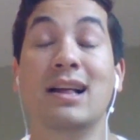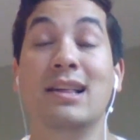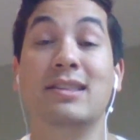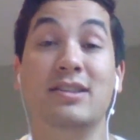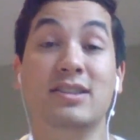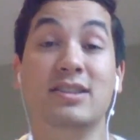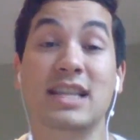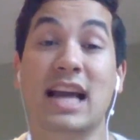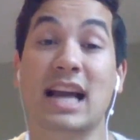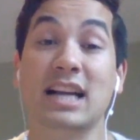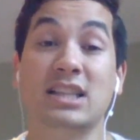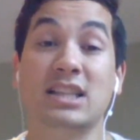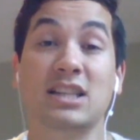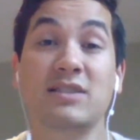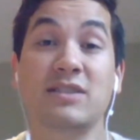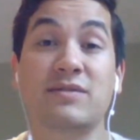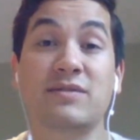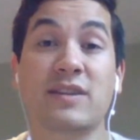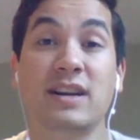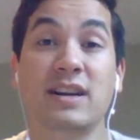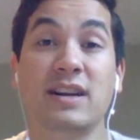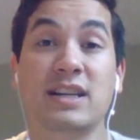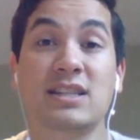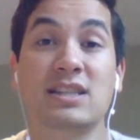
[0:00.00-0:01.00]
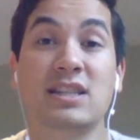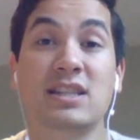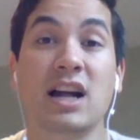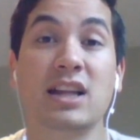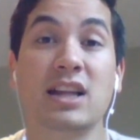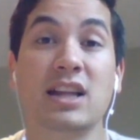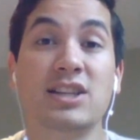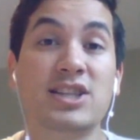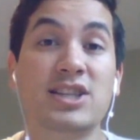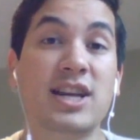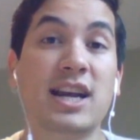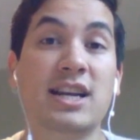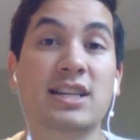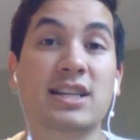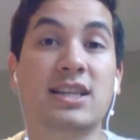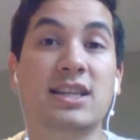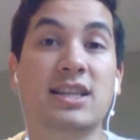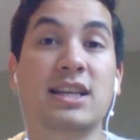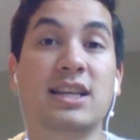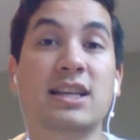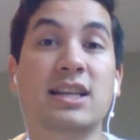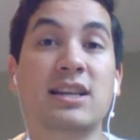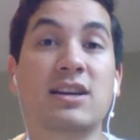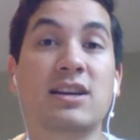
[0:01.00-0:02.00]
there's actually a very solid chance that
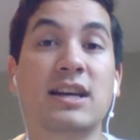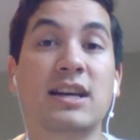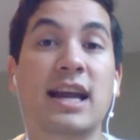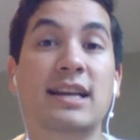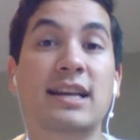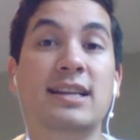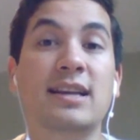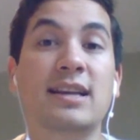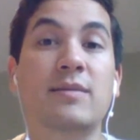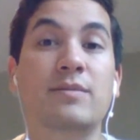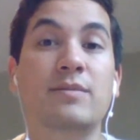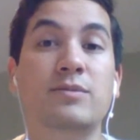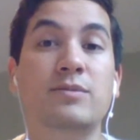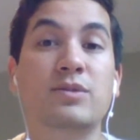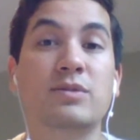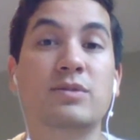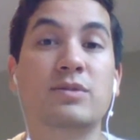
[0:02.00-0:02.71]
he could end up